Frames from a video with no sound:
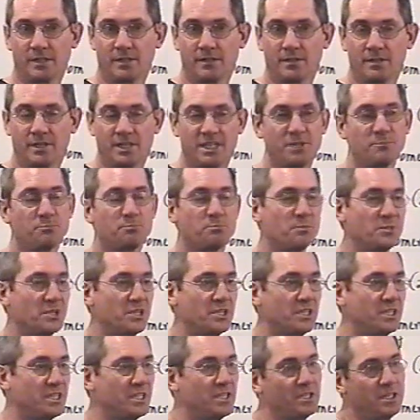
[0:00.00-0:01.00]
he,
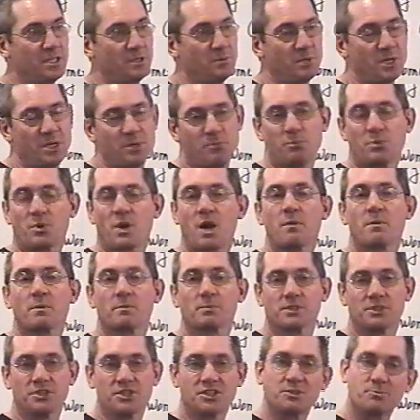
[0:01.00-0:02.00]
he, he, he probably
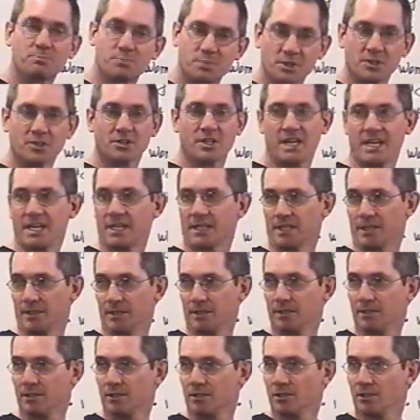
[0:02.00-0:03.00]
spearheaded
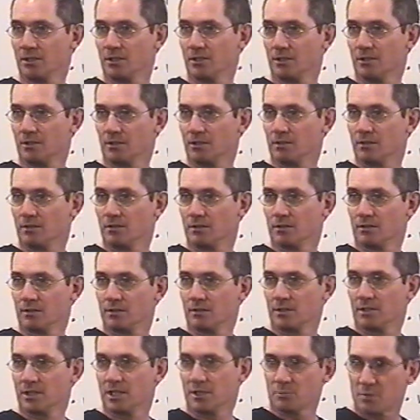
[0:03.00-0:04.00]

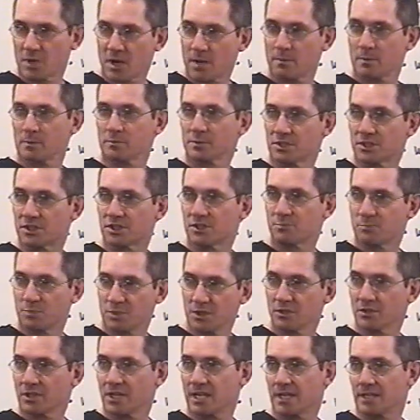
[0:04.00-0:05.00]
he probably
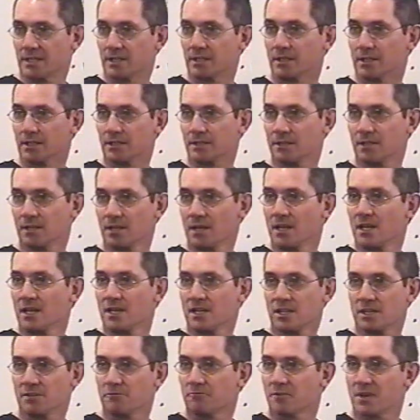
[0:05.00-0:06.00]
spearheaded it.
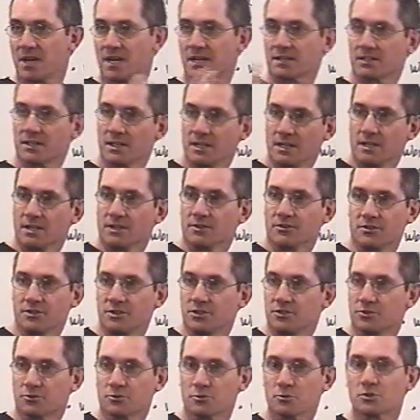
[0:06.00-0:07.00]
In fact, the
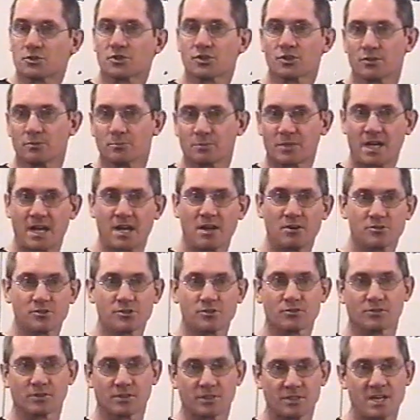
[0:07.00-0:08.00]
Jerusalem
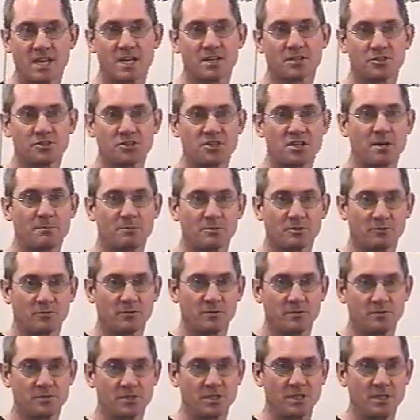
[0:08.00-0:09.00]
Council in Acts chapter
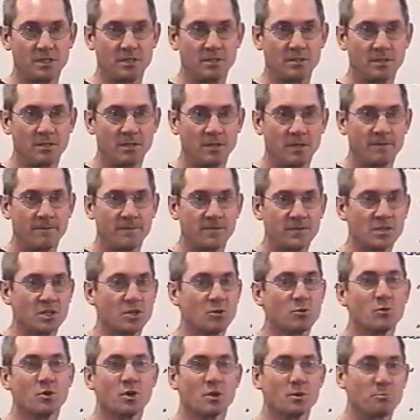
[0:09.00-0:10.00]
15,
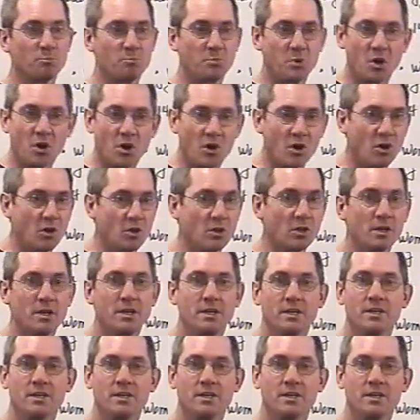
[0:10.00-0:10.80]
where Paul